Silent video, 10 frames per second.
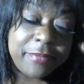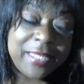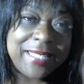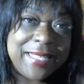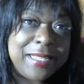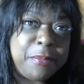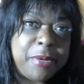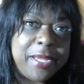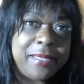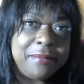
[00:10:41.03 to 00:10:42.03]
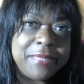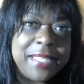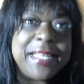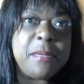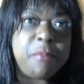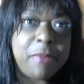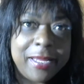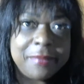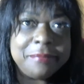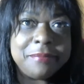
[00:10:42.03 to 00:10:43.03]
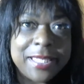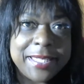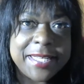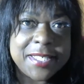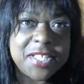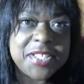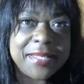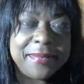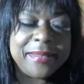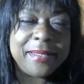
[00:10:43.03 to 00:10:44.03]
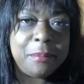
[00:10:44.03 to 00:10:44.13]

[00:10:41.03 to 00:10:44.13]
needed a break. I needed a break. I needed just a little